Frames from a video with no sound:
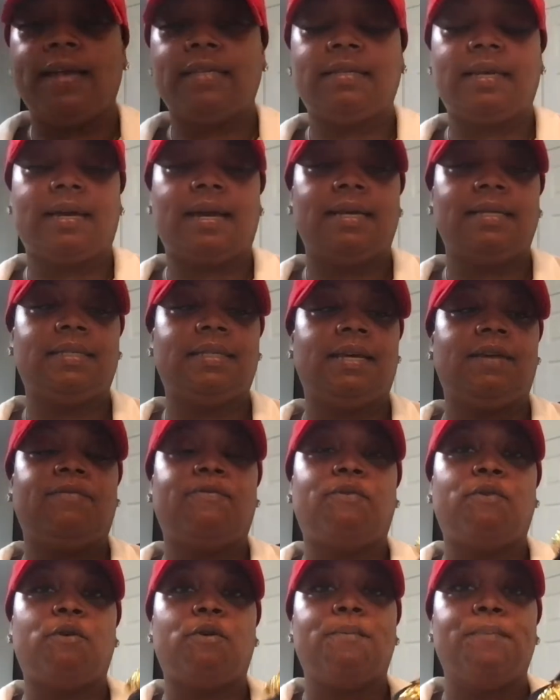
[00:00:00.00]
like I said,
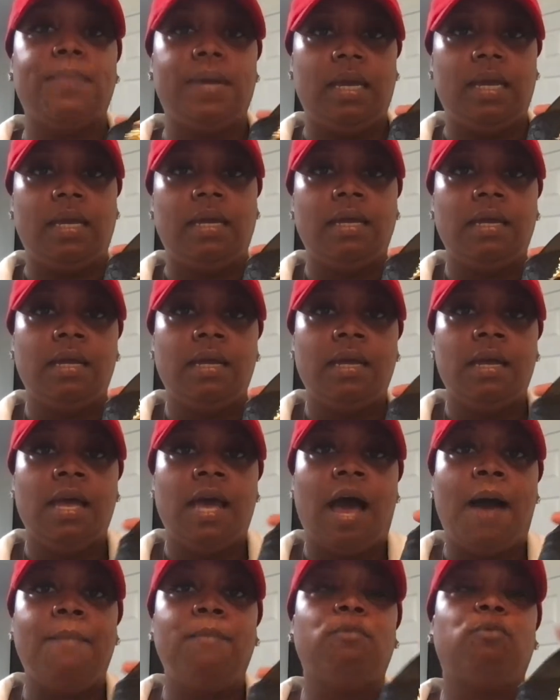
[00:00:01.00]
for me,
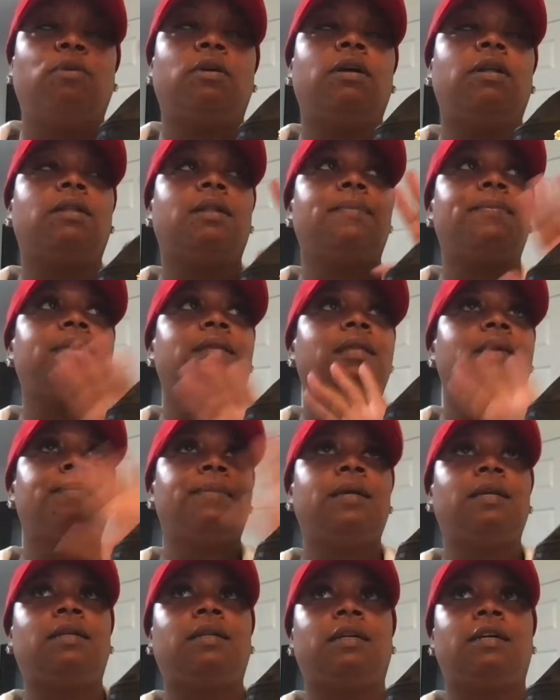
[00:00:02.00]
well, let
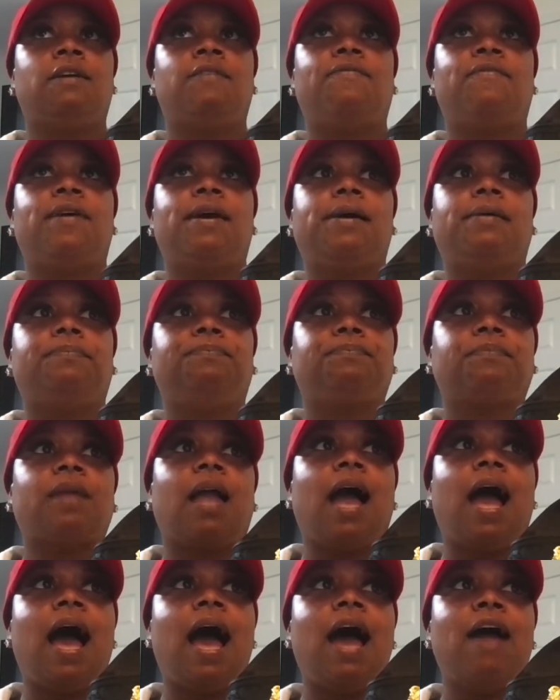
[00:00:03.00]
me clarify.
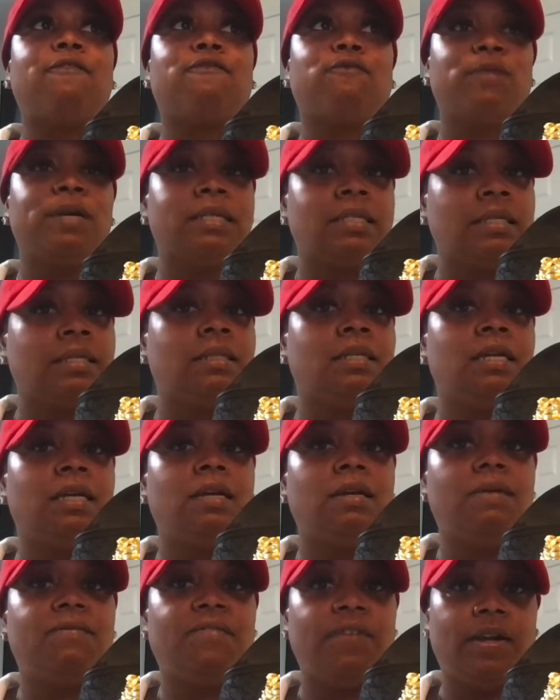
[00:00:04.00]
I've
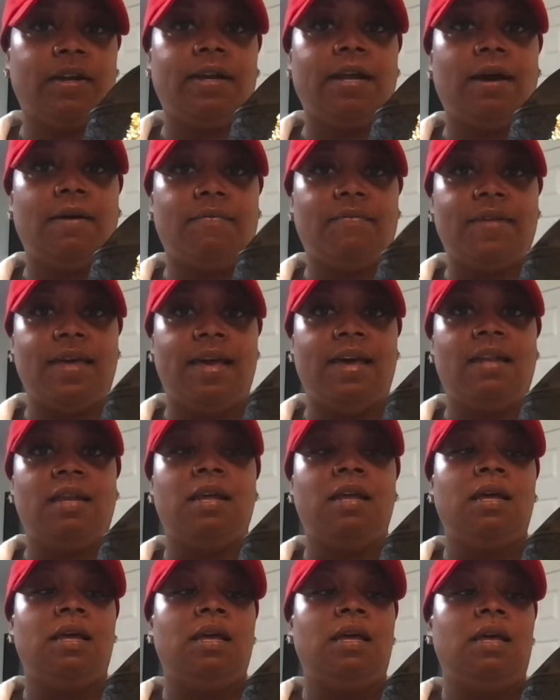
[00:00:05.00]
recently figured out that
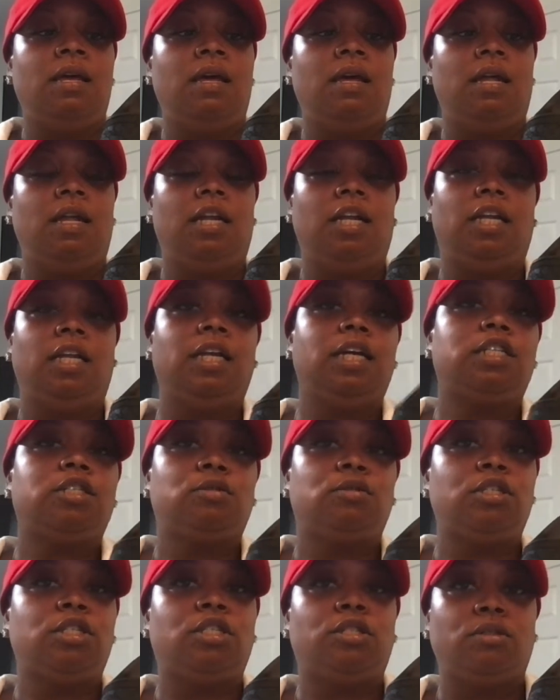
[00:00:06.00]

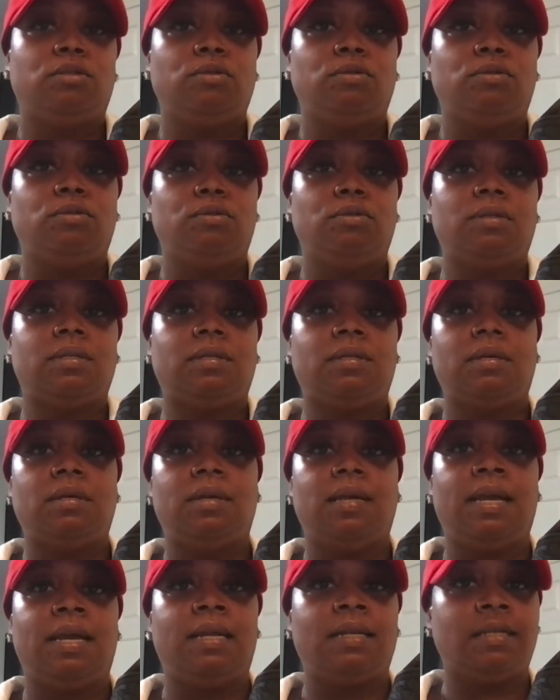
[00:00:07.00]
luxury shoes
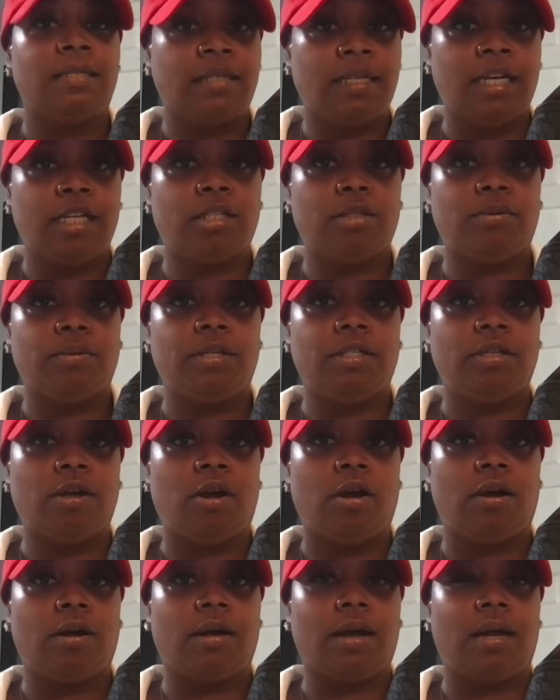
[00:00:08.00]
and accessories
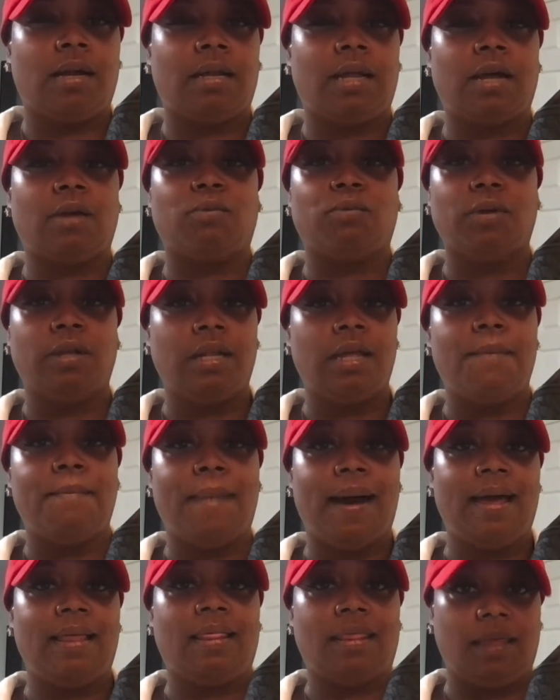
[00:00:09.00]
are kind of like really
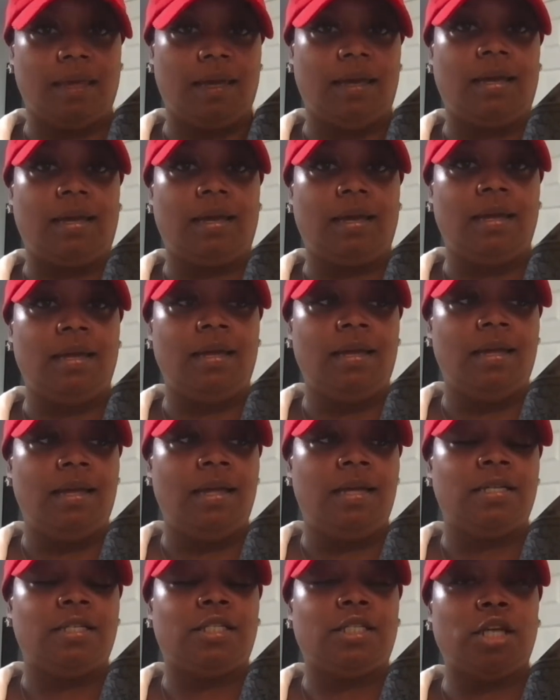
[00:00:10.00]
my thing.
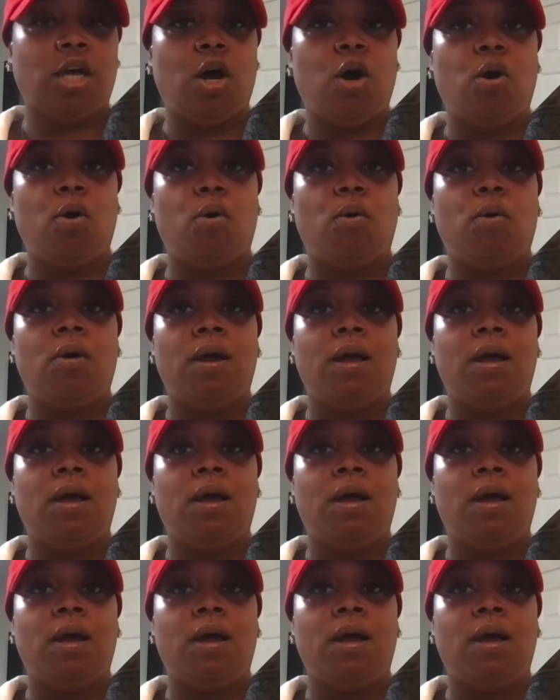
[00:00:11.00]
So